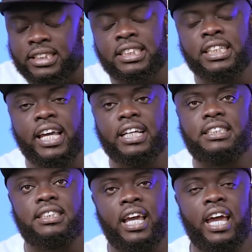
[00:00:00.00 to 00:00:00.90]

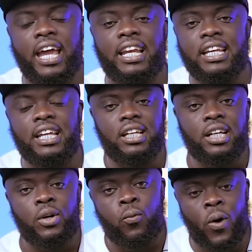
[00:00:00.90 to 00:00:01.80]
G-H-A-N-E,
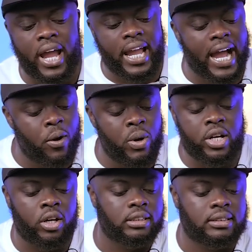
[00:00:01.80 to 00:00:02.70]
why are we
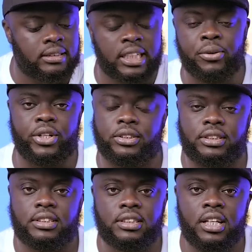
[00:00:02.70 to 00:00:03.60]
not
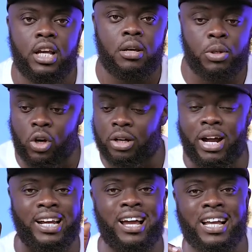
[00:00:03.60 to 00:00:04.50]
serious? Because
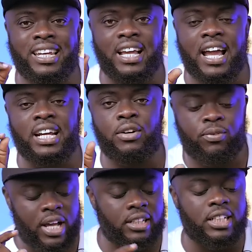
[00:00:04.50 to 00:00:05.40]
right now, the Ghana
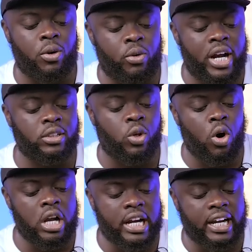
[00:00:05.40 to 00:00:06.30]
flag, the red,
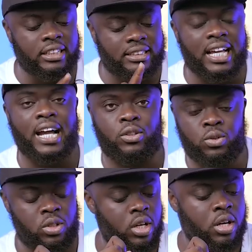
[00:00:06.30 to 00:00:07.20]
gold, green star,
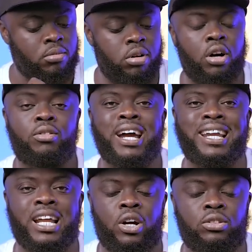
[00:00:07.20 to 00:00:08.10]
no, bro,
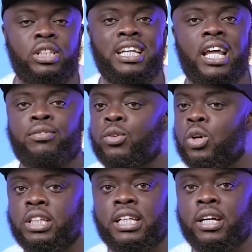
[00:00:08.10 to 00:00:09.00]
right now, no, he left
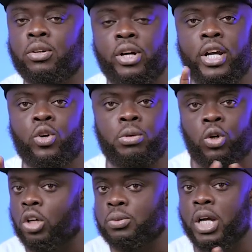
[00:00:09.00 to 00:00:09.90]
only the red,
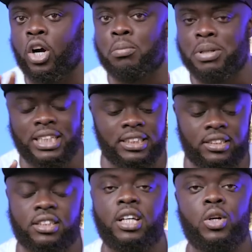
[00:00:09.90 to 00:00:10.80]
because we are all
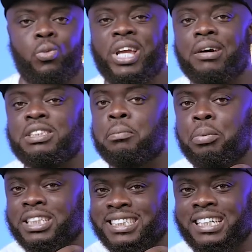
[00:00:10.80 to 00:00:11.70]
bleeding. We have
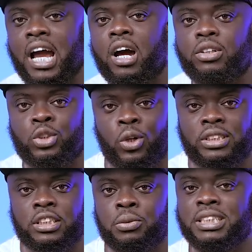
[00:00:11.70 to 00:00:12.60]
depleted our
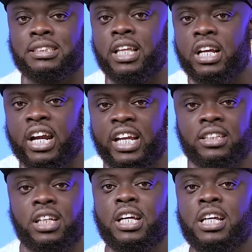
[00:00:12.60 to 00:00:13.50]
resources, which is the
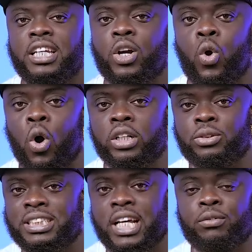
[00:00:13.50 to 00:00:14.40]
green. The gold
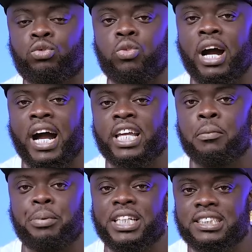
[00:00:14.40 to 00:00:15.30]
reserve to
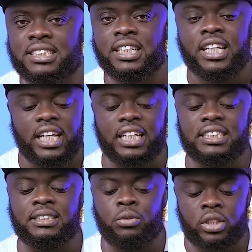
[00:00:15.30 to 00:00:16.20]
our beans.
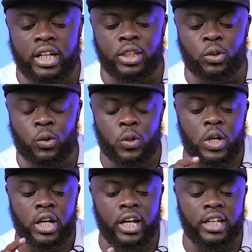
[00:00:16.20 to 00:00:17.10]
Into you know,
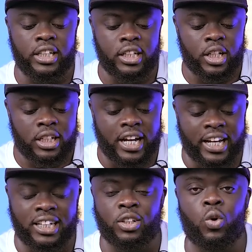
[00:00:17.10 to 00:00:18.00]
a
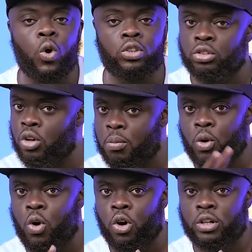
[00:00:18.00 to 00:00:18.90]
green, gold, no,
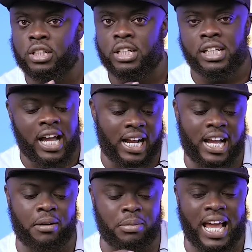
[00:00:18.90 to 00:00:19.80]
omoko,
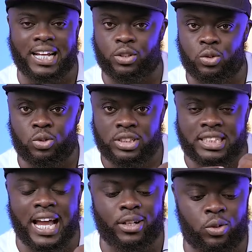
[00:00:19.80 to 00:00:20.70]
aka black, no,
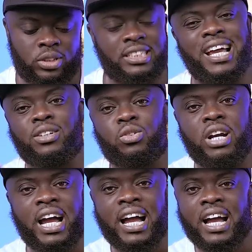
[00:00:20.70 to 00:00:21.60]
star, no, star, no,
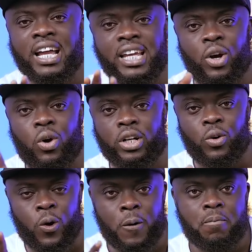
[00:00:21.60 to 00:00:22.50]
cry,
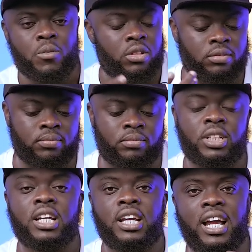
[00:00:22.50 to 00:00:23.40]
I
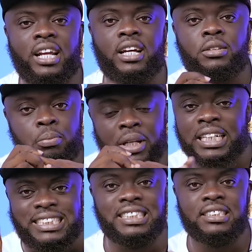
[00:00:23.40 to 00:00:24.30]
and
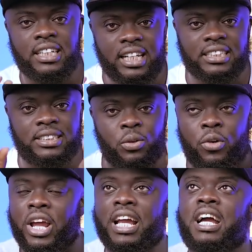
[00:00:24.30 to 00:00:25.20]
bleeding into the
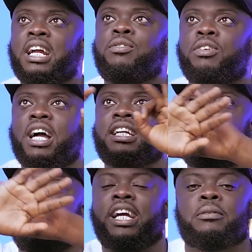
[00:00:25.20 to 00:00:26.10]
Ghana flag
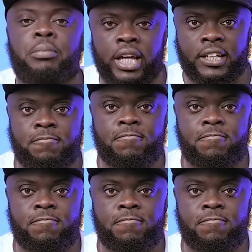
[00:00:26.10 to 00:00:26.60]
now red pet